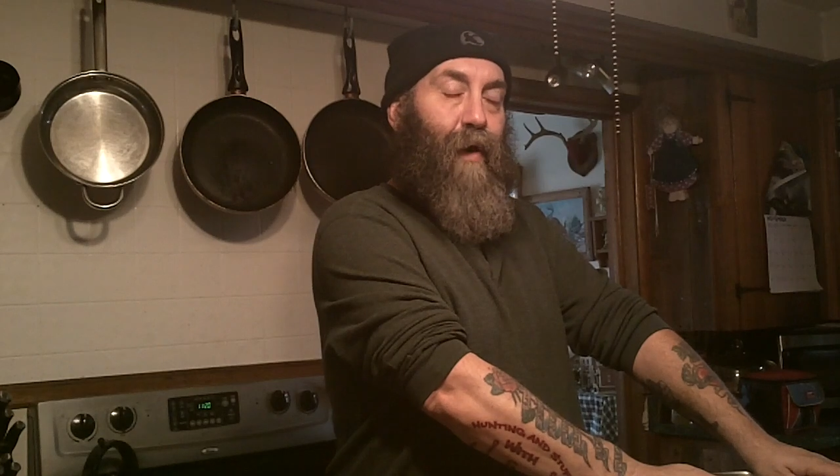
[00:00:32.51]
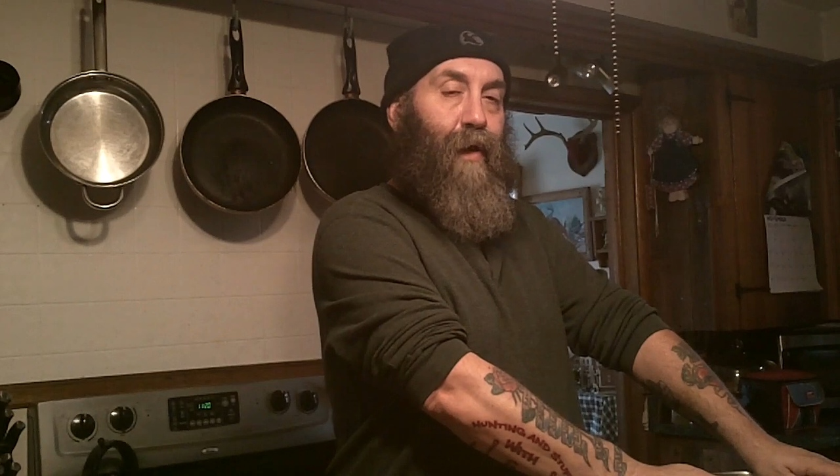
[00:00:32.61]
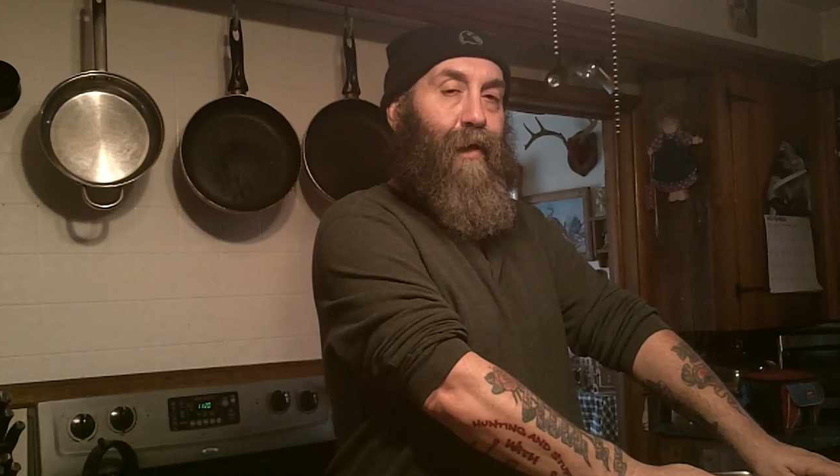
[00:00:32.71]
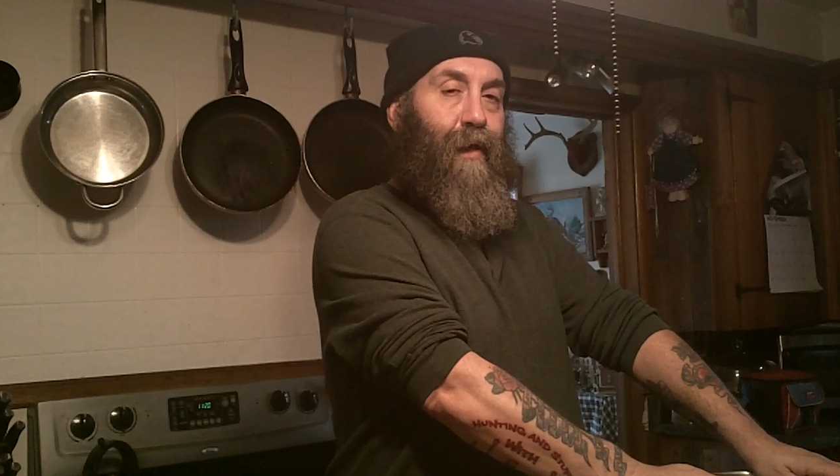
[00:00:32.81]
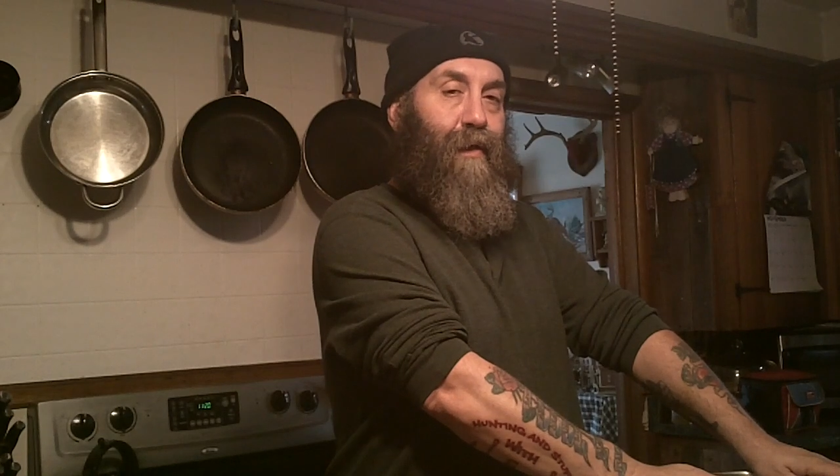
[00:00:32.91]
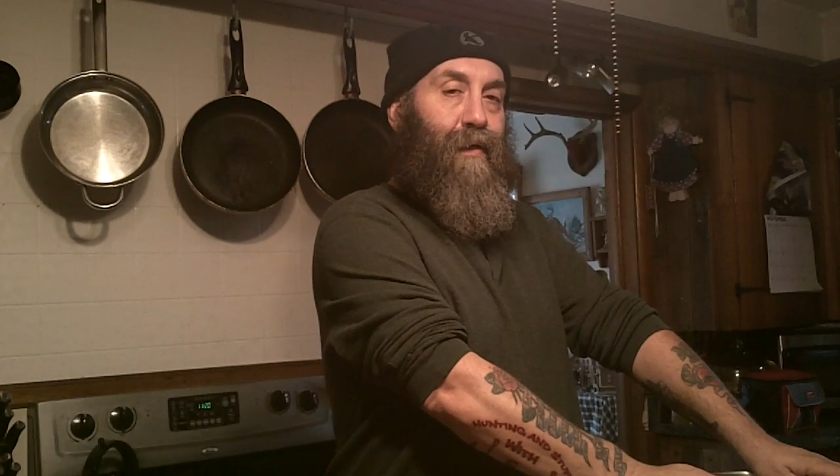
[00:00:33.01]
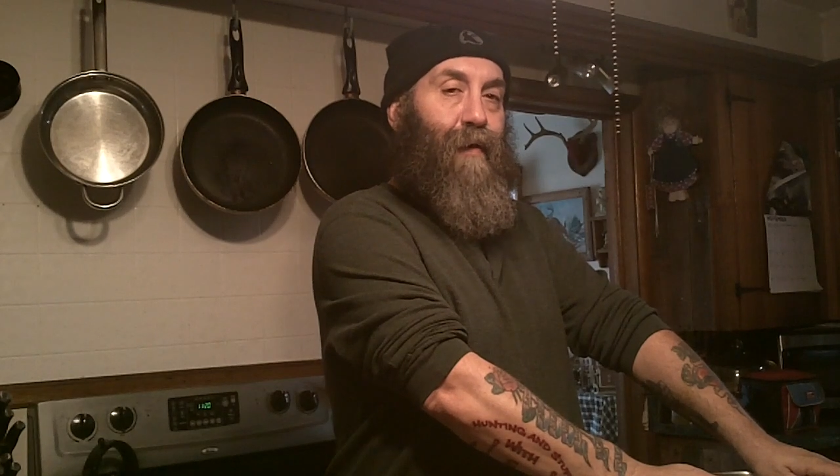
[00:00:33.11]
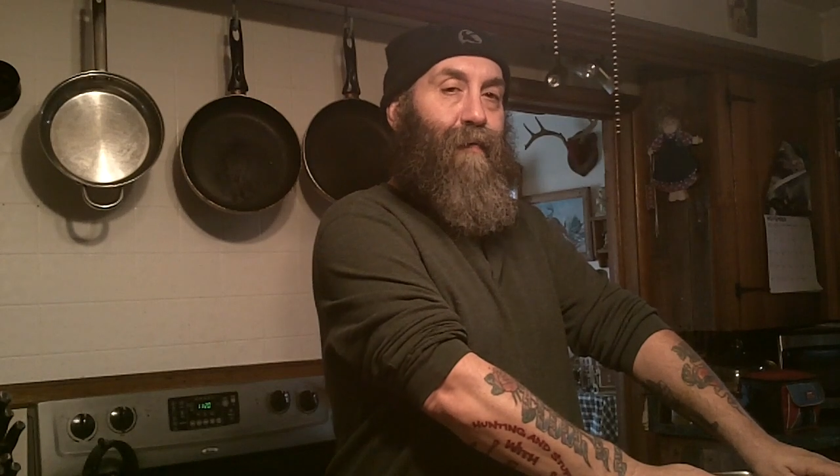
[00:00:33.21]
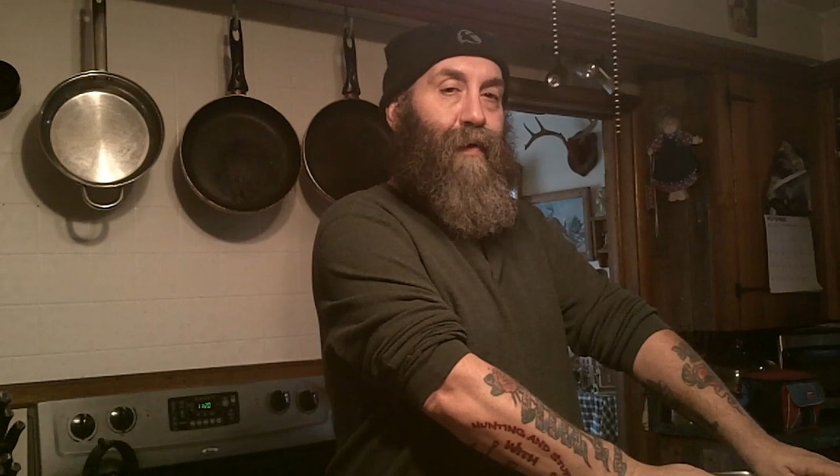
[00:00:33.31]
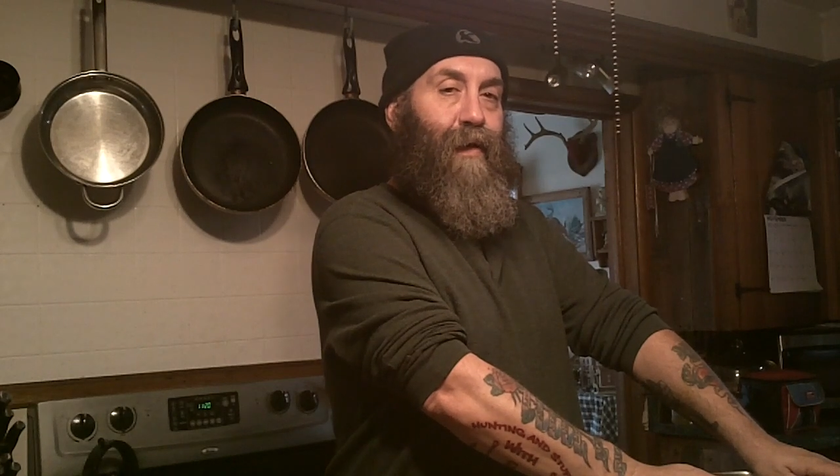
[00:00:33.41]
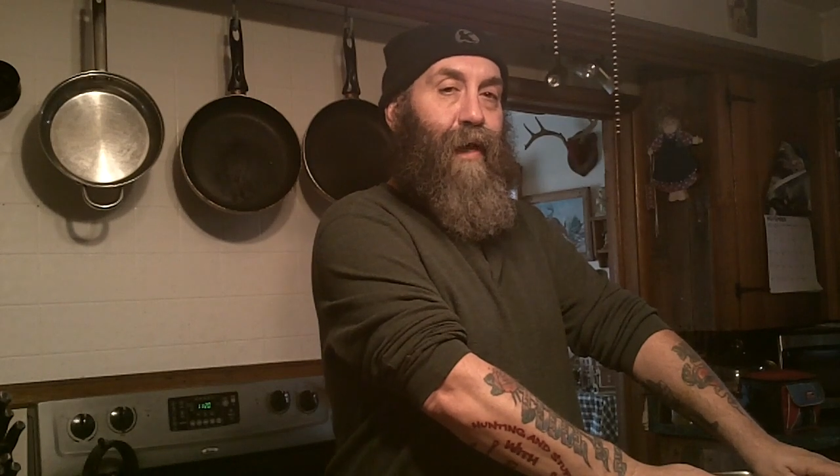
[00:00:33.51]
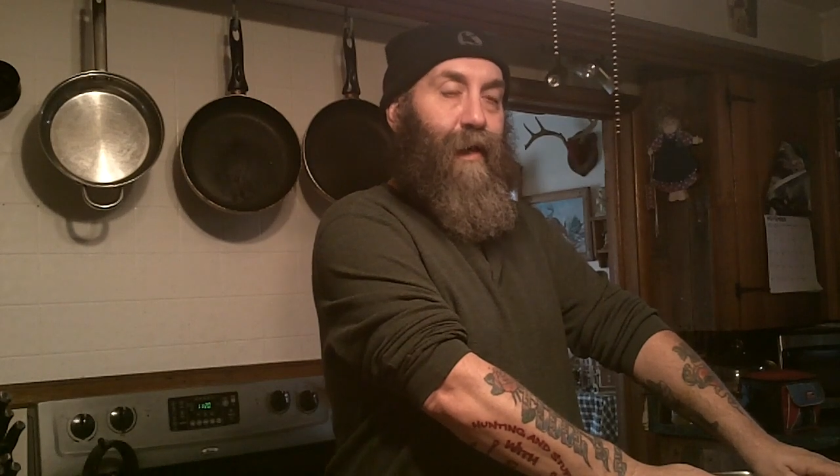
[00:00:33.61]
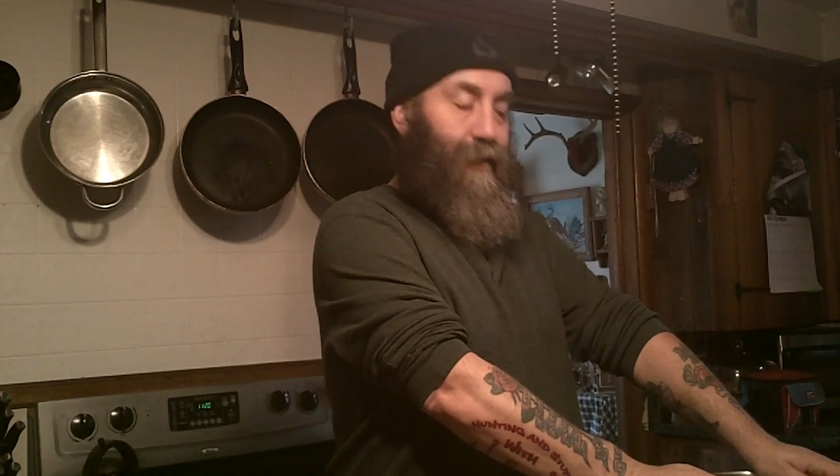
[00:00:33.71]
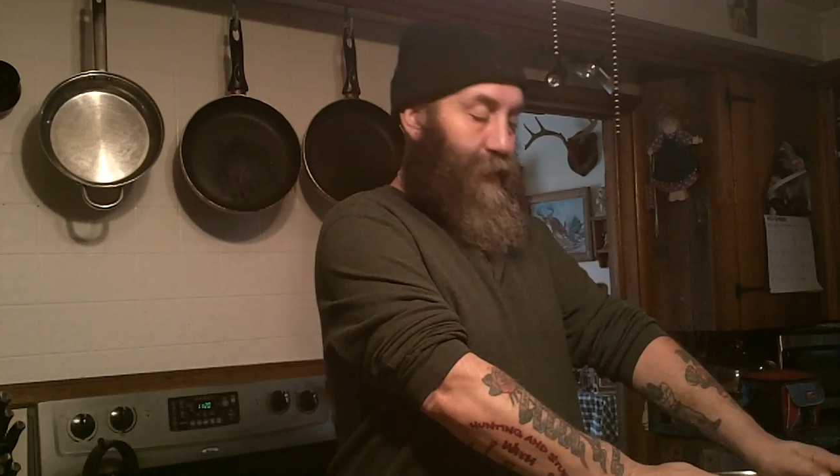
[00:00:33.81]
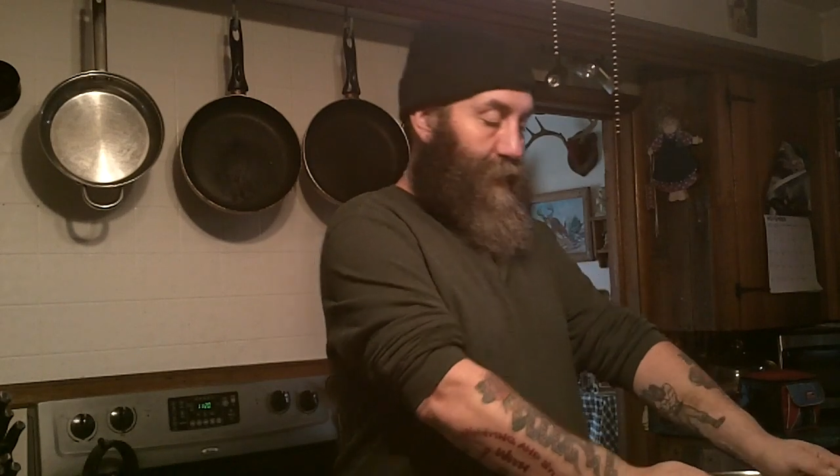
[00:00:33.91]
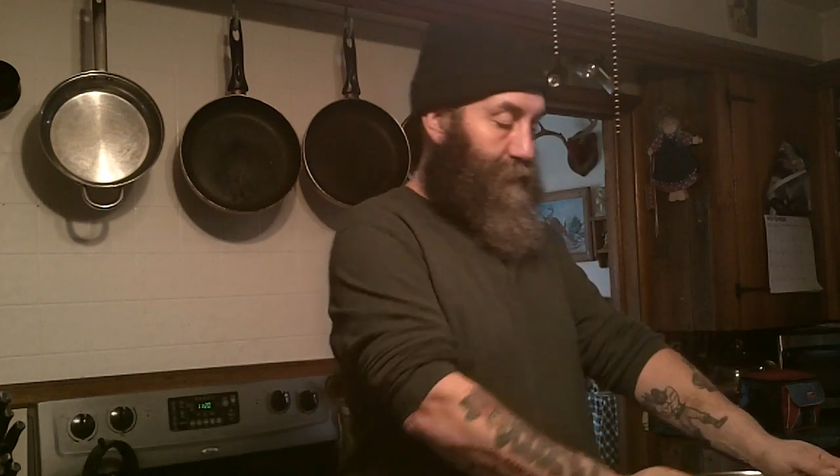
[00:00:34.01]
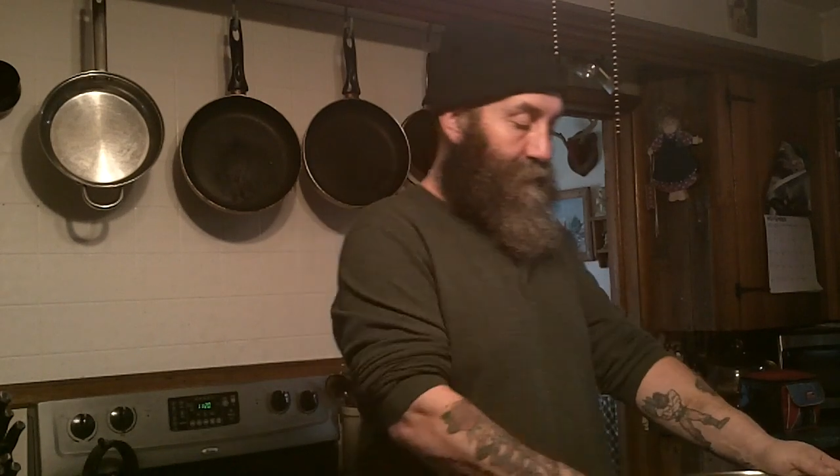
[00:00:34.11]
Hunting Stuff with J&J.